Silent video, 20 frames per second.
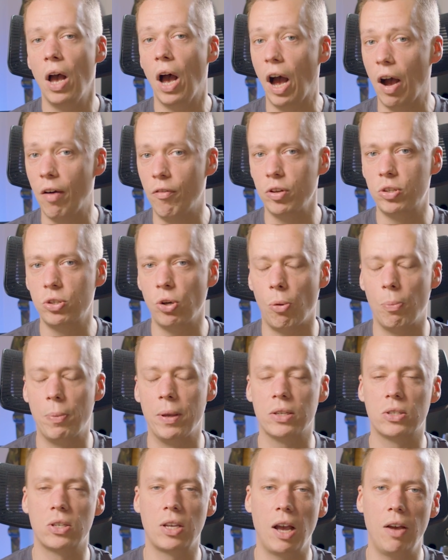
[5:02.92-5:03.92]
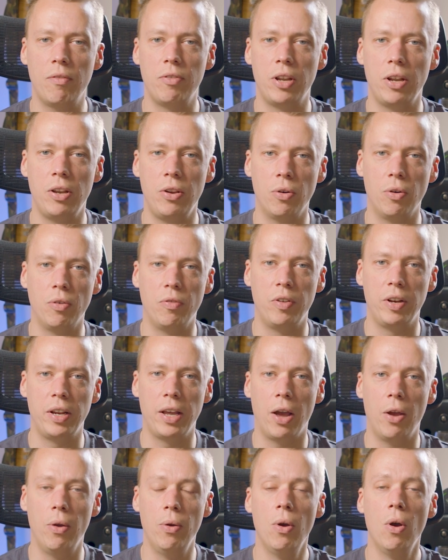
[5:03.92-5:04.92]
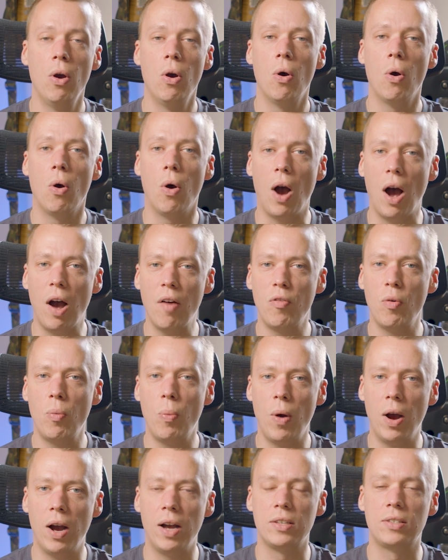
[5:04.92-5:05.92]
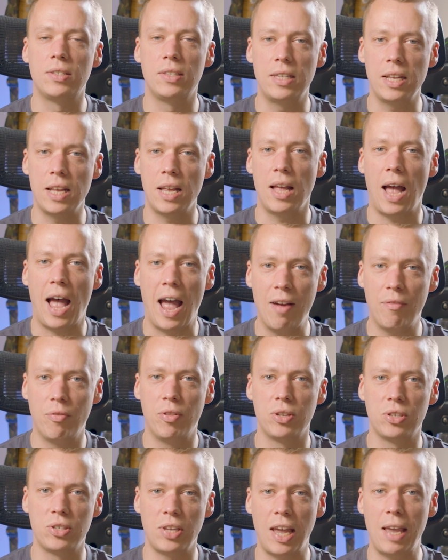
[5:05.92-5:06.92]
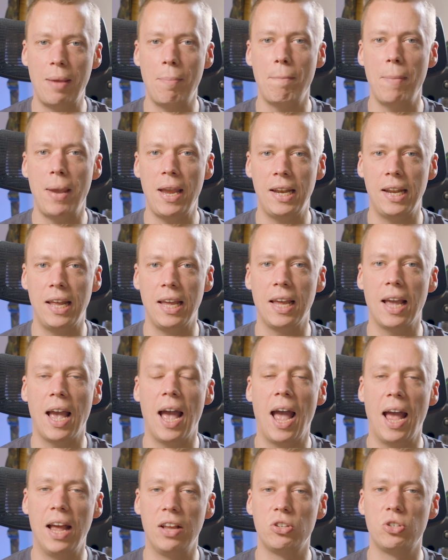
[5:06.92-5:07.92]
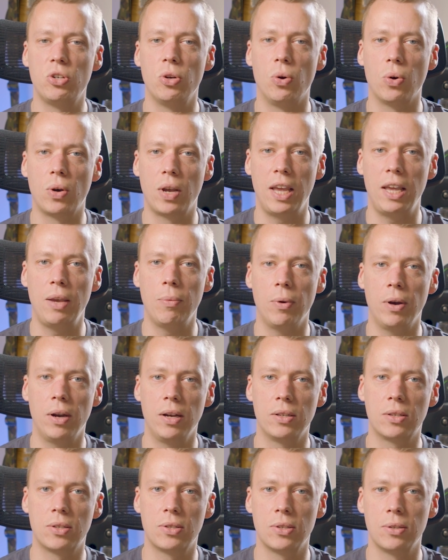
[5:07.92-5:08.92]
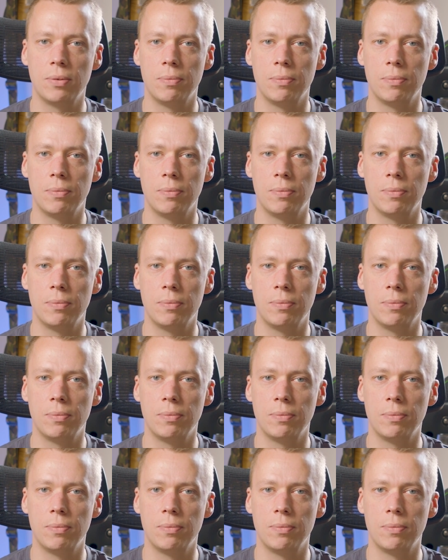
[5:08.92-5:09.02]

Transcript: other topics covered in your video, or other words that have the same meaning as your keywords.